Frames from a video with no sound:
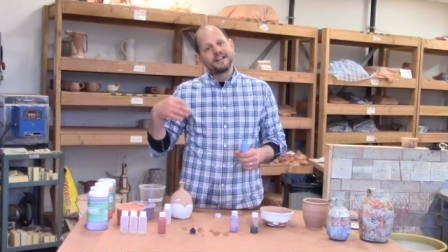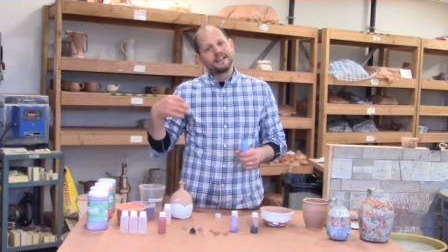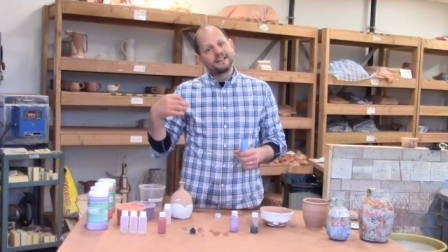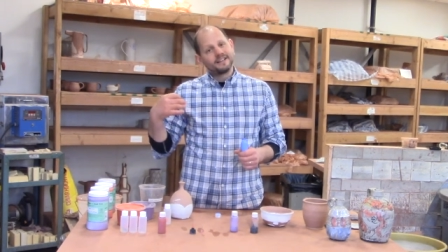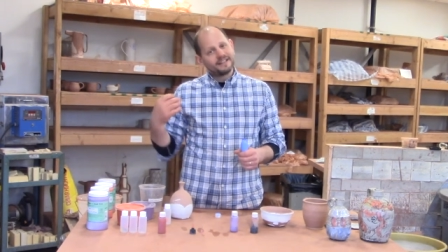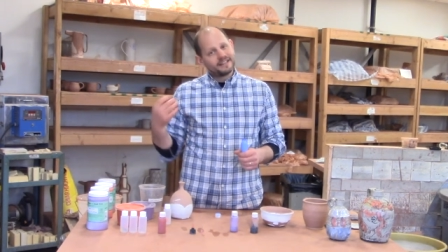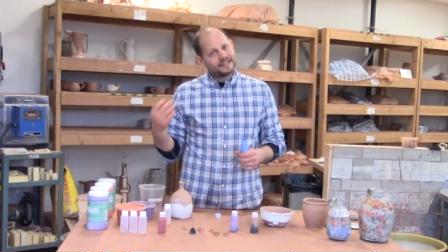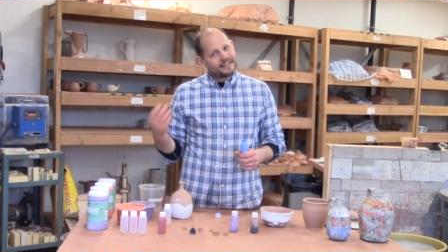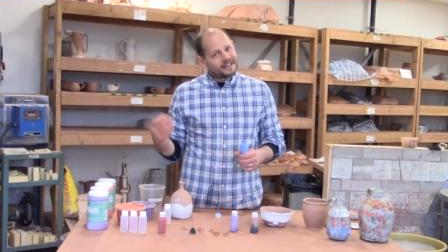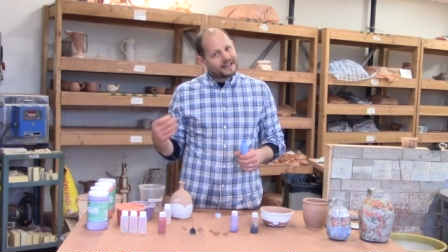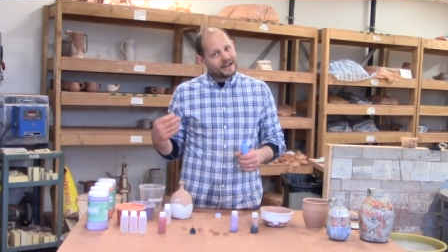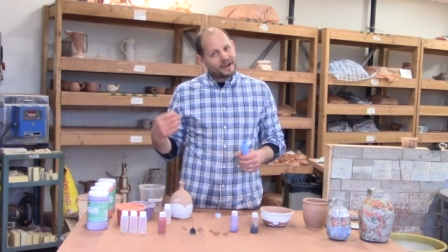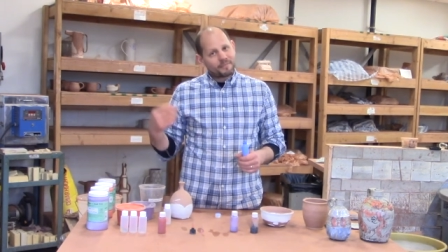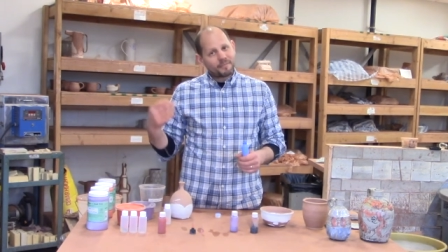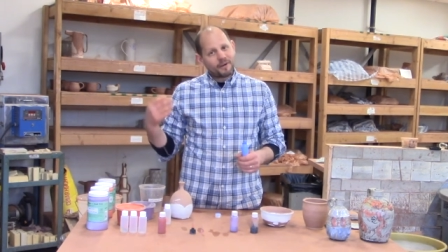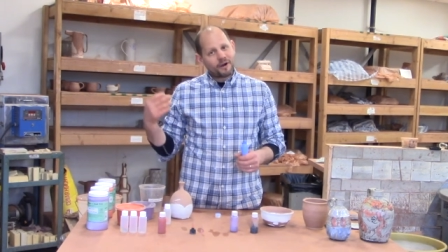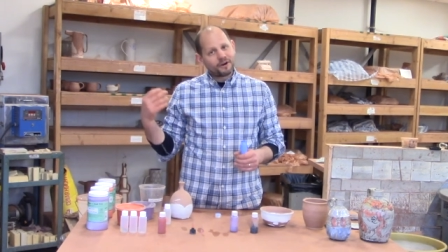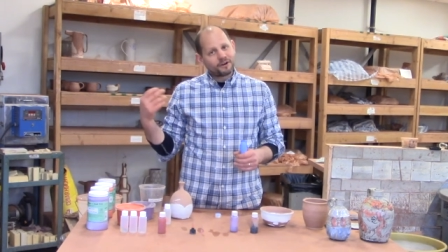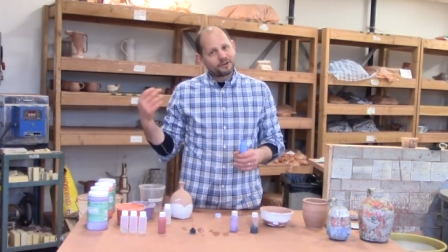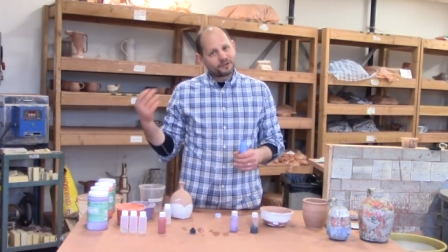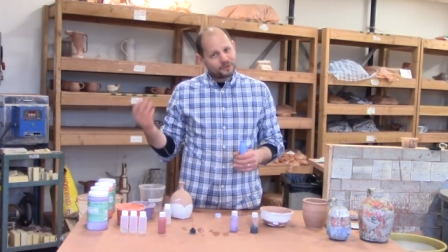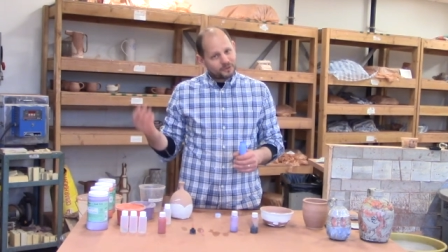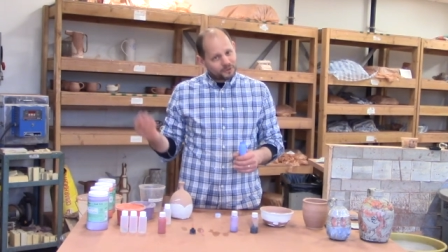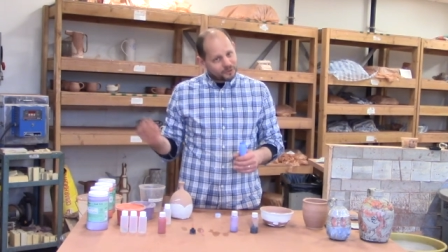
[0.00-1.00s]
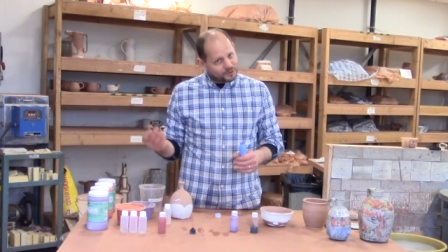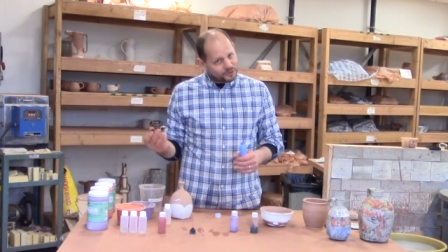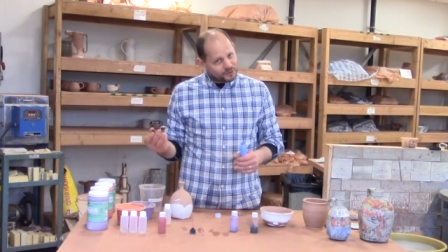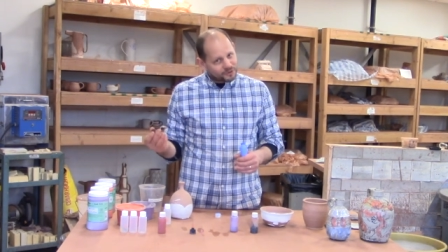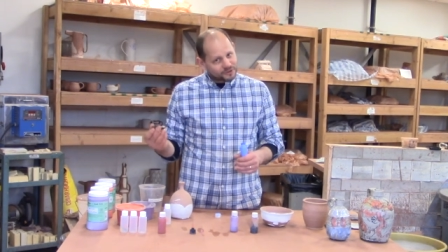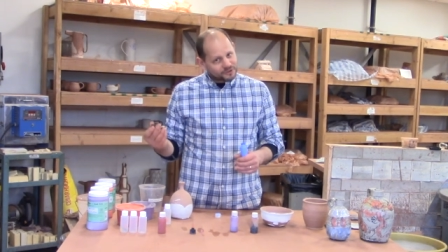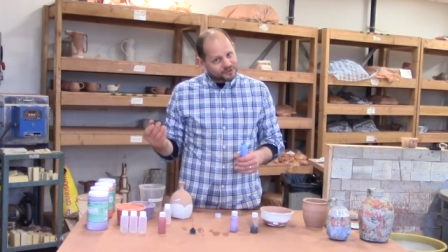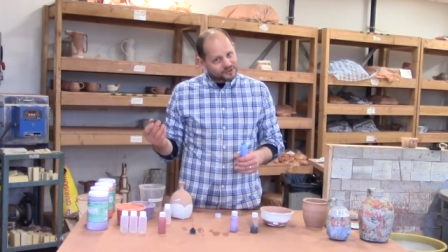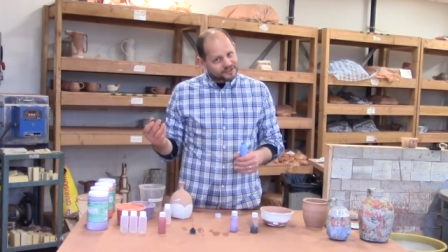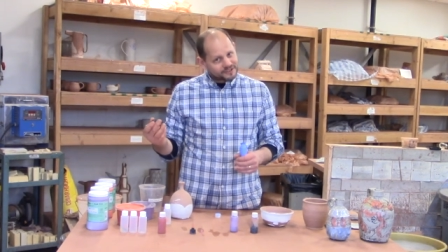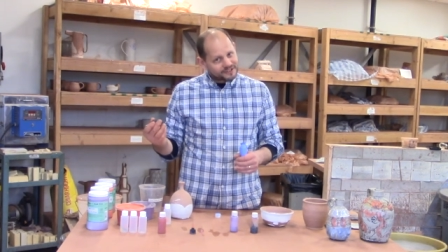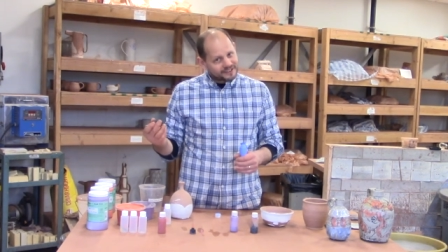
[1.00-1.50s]
and clean up our
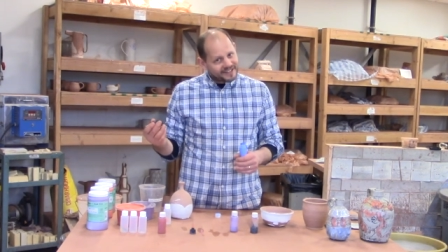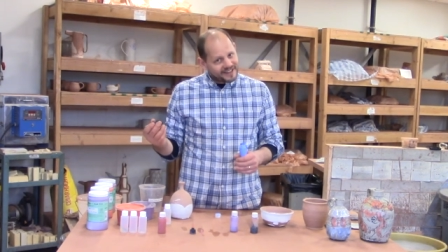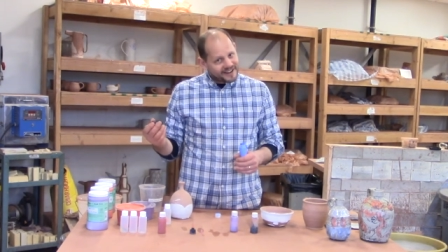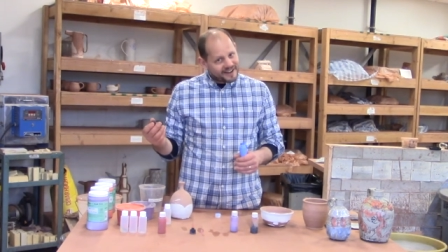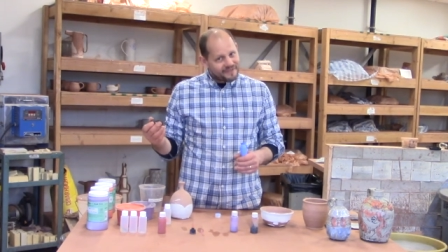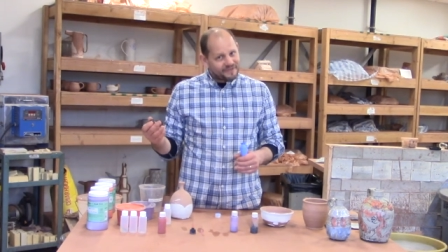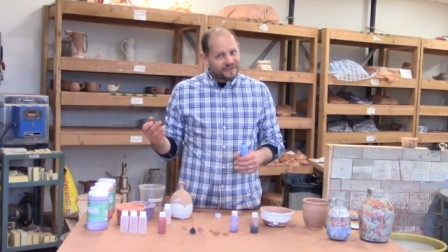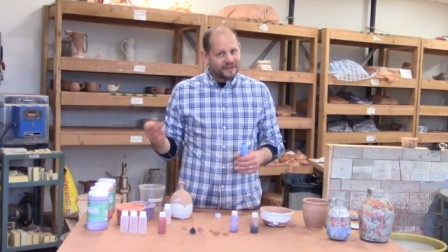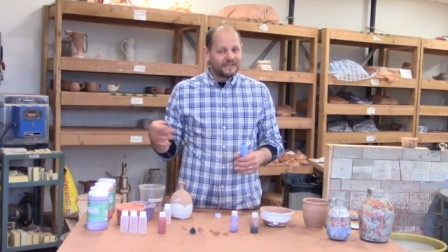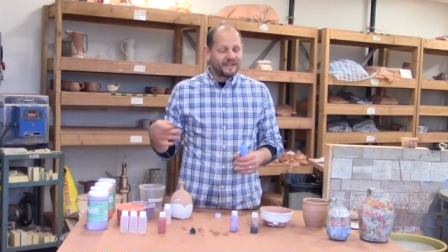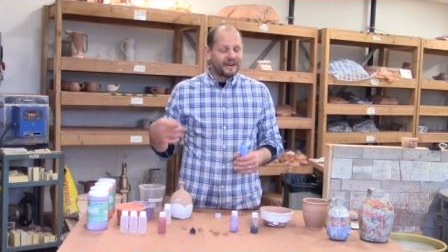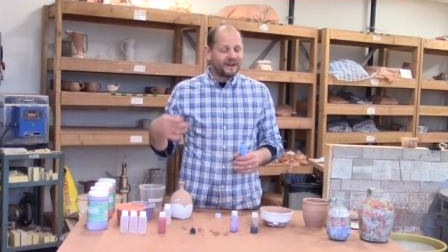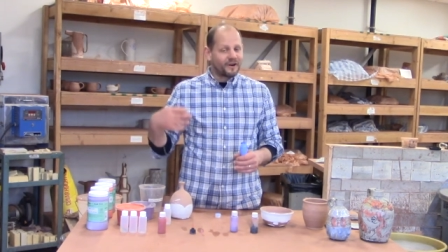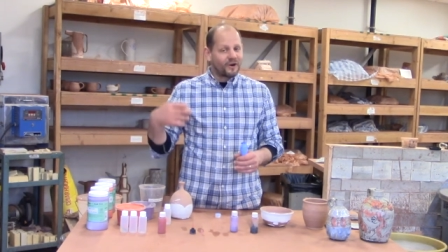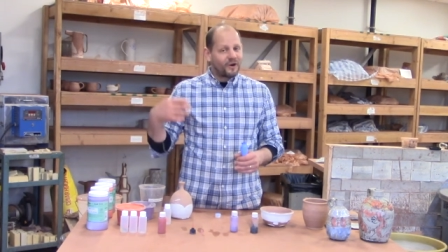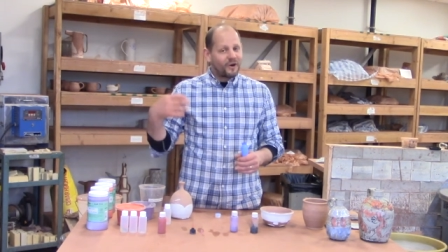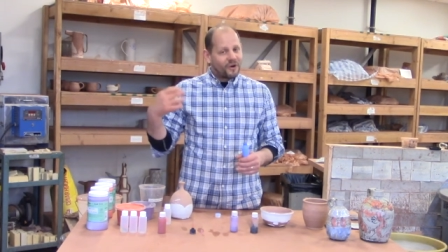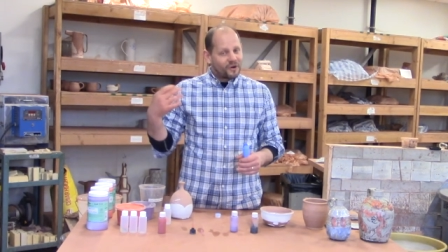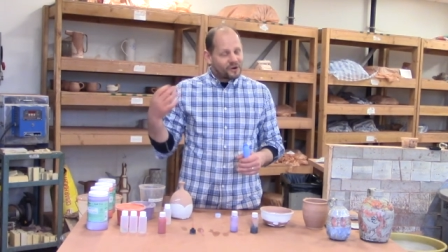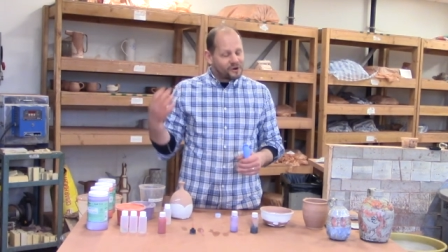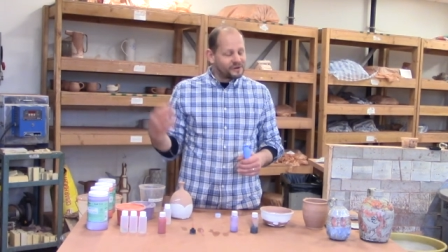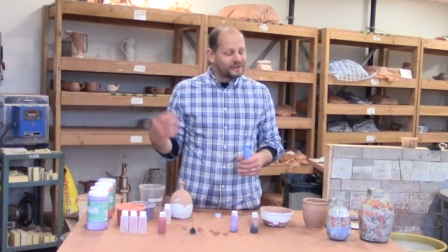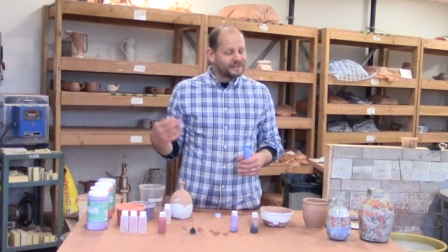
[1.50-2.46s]
tools, then they'll